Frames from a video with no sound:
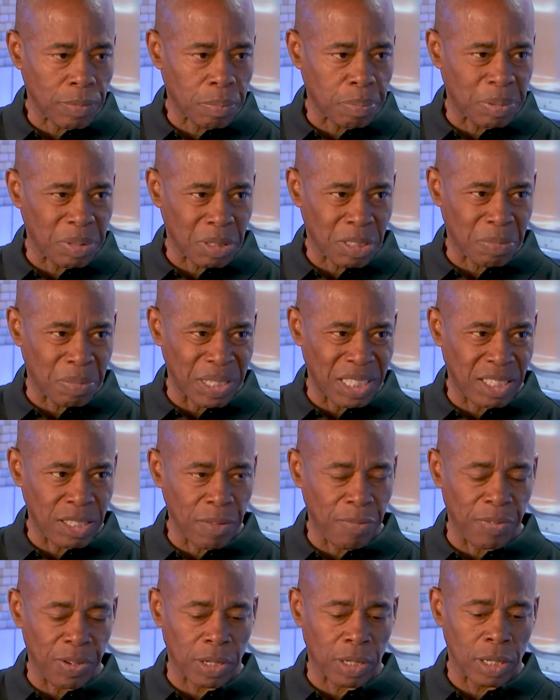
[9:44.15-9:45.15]

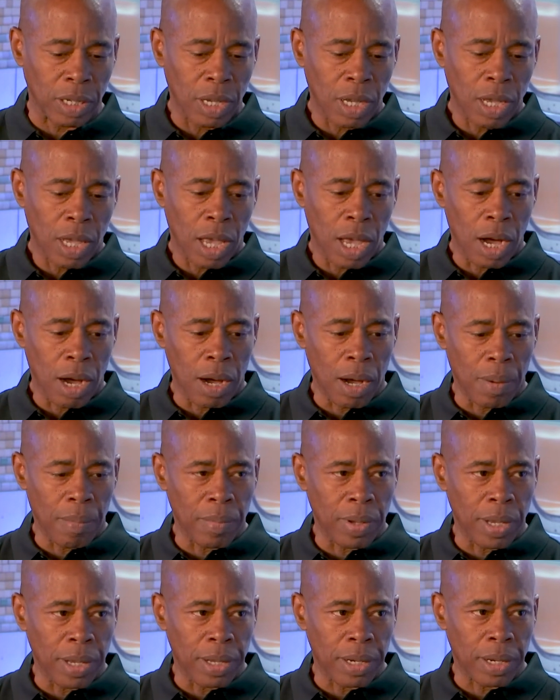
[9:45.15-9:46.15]
Pacific
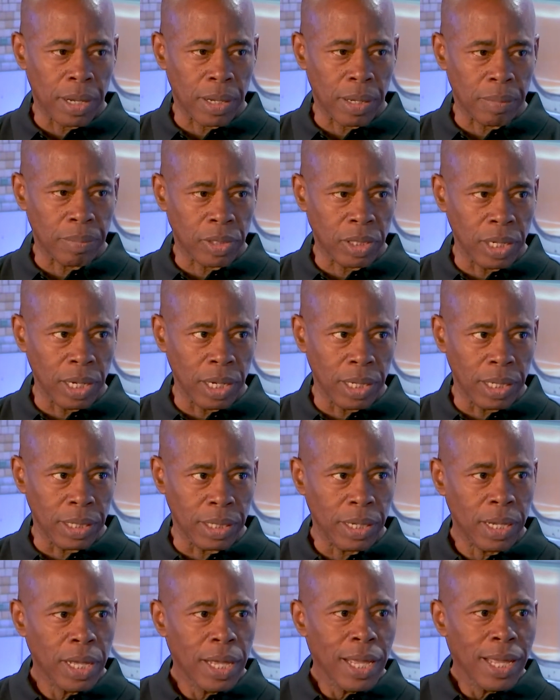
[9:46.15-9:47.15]
and
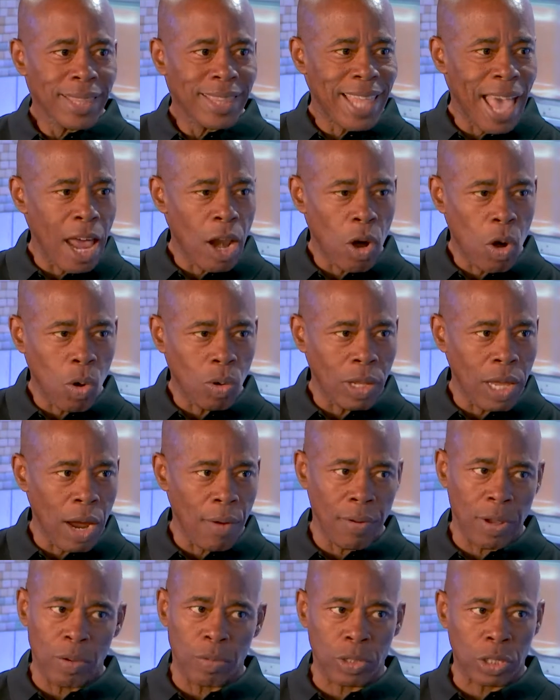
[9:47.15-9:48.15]
Dean. That whole
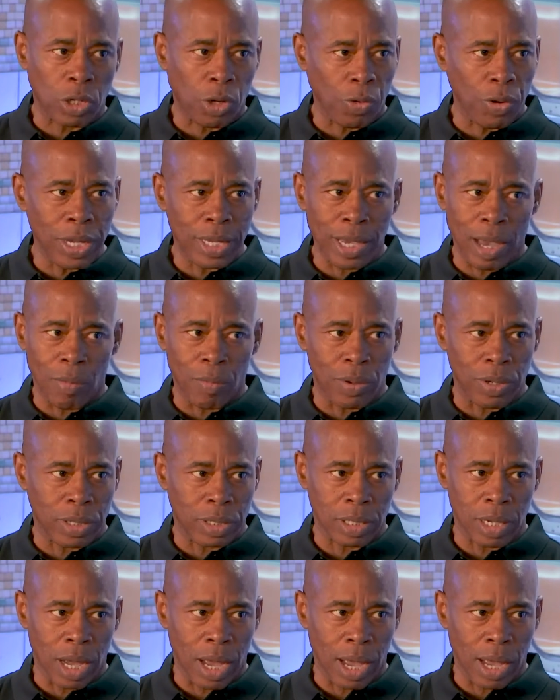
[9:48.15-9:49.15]
area was Greek at one
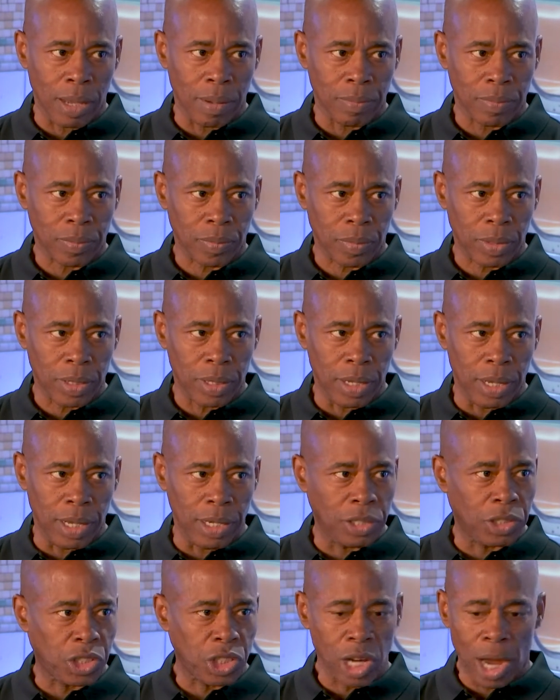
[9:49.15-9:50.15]
time.
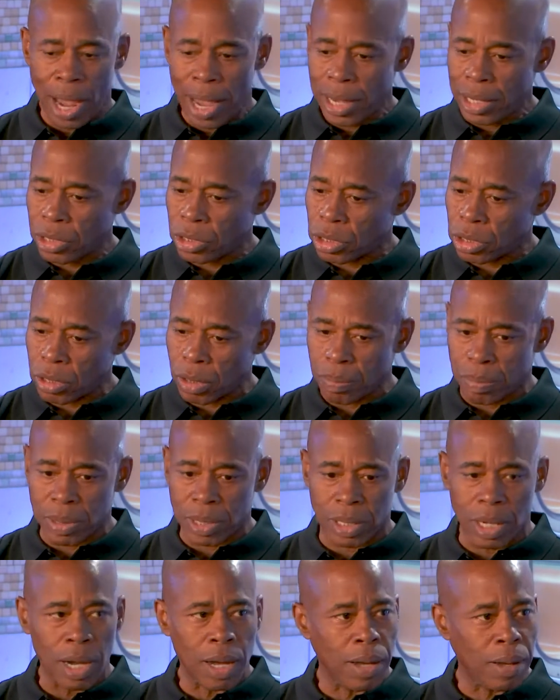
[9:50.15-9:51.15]
it changed to
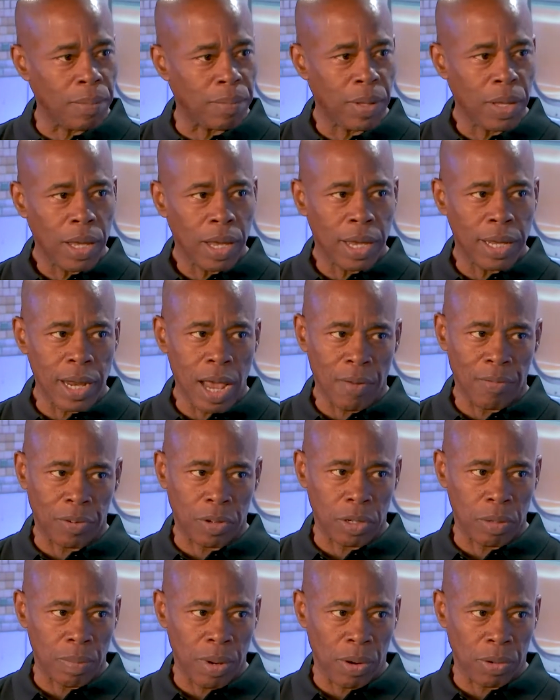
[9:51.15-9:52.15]
become an
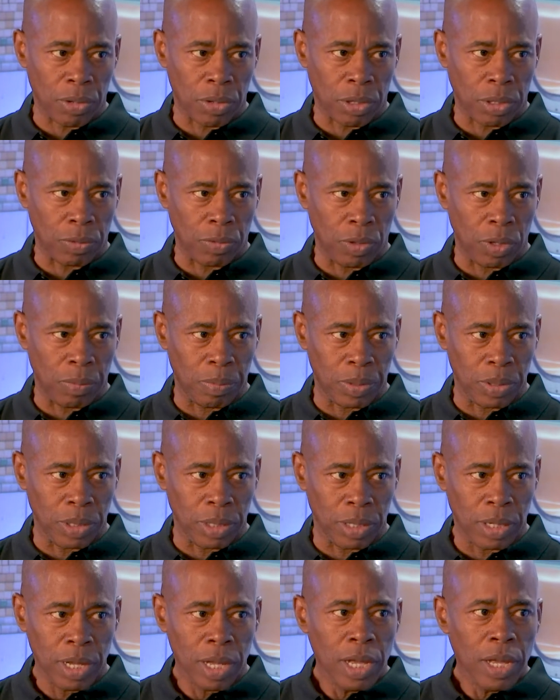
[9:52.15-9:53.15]
African-American
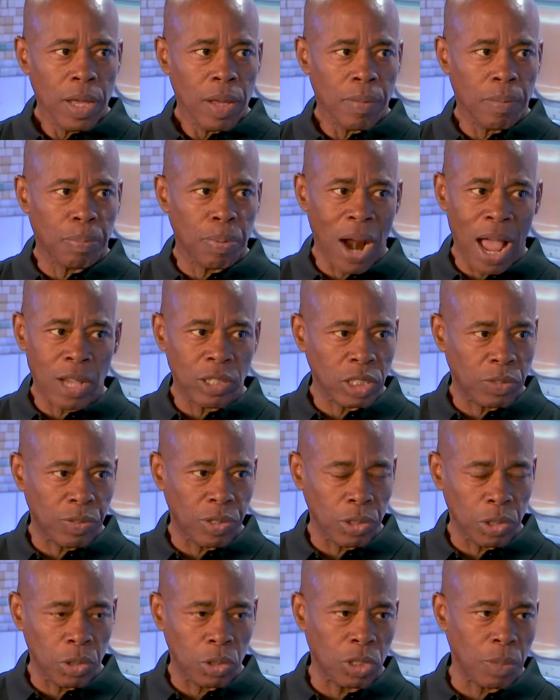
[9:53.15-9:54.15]
Caribbean.
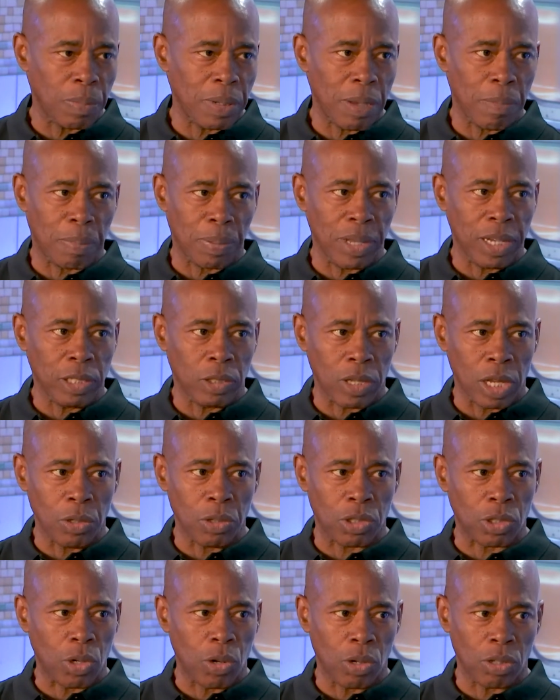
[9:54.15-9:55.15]
Brownsville used to be a place they
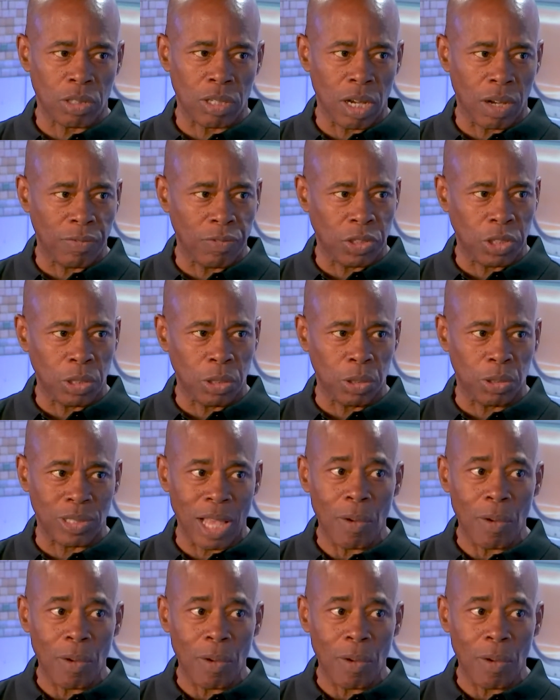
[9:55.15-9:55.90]
used to call tough Jews.